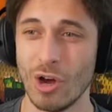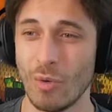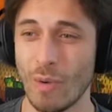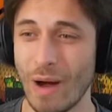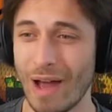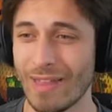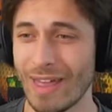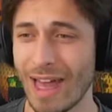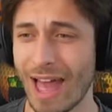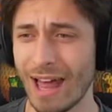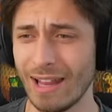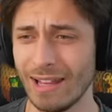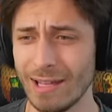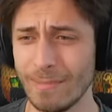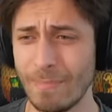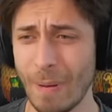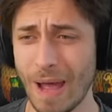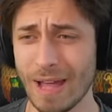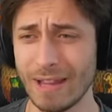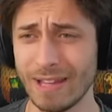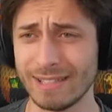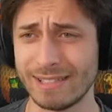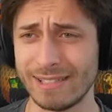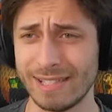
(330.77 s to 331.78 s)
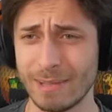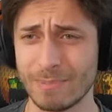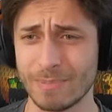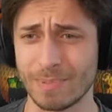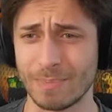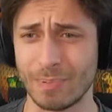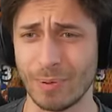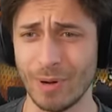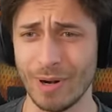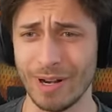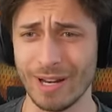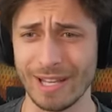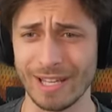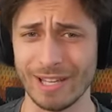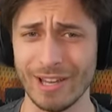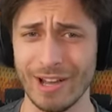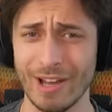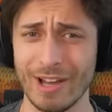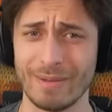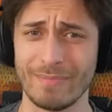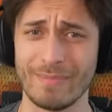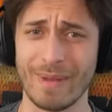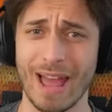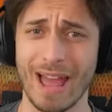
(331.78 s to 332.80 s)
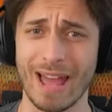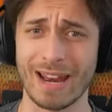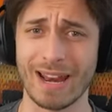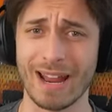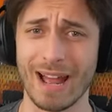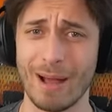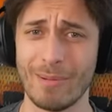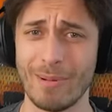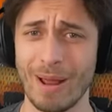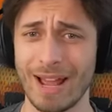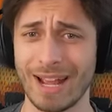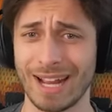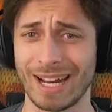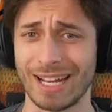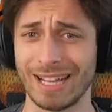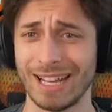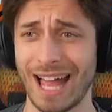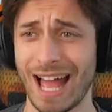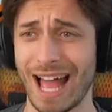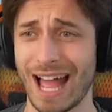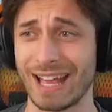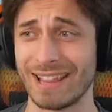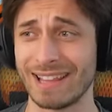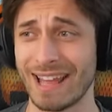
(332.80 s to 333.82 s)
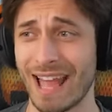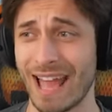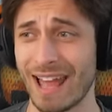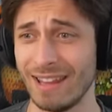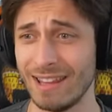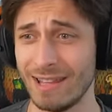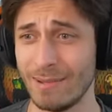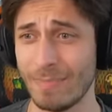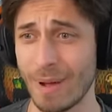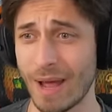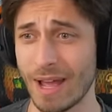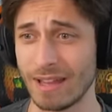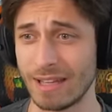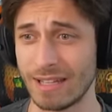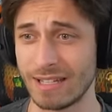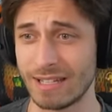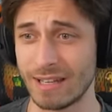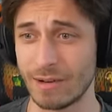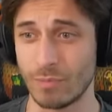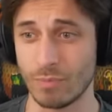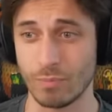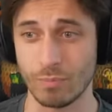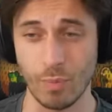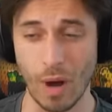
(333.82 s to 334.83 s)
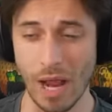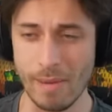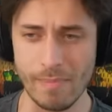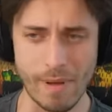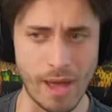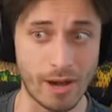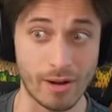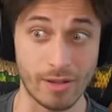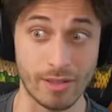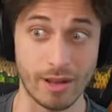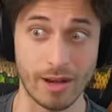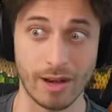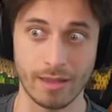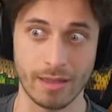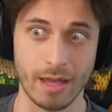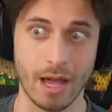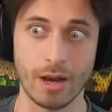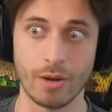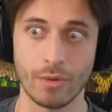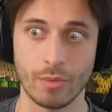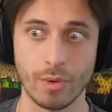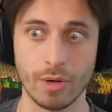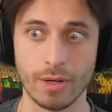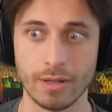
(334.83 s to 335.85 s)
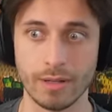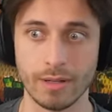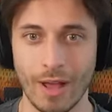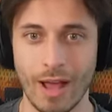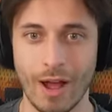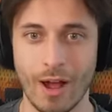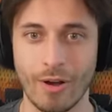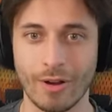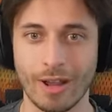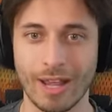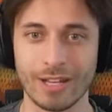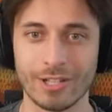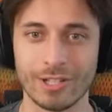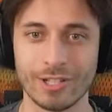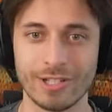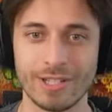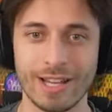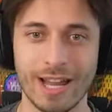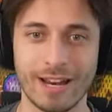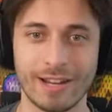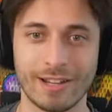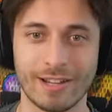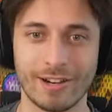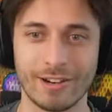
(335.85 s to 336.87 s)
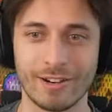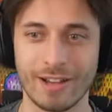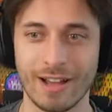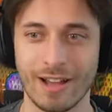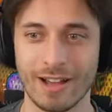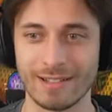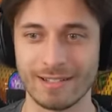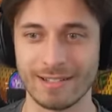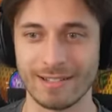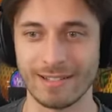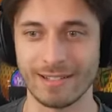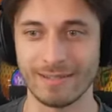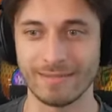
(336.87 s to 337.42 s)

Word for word: Wow, the heli pilot seems pretty good, man. I'm not gonna lie. The heli pilot did way better than I thought it would. Okay, just out of curiosity.